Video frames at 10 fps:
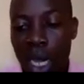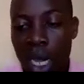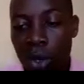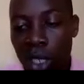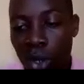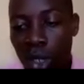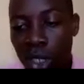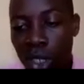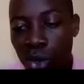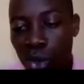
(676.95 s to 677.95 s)
Now we are
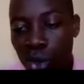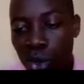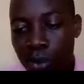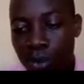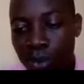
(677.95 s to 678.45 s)
told to